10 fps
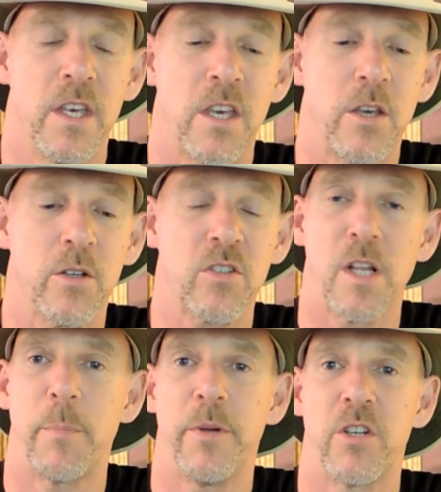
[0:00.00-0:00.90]
heel
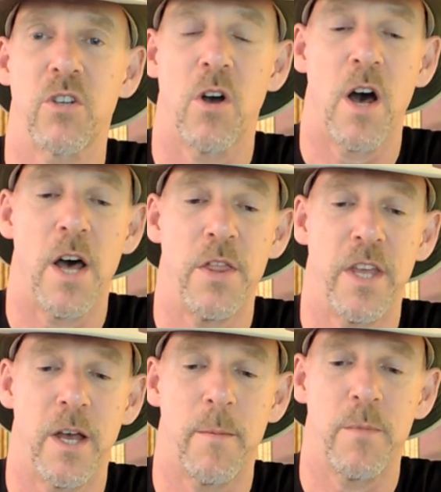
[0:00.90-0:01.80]
slippage on
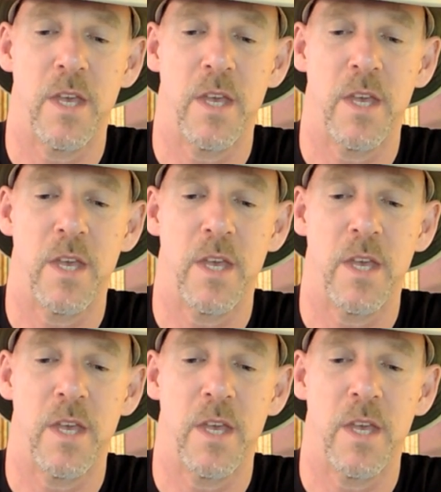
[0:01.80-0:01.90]
them.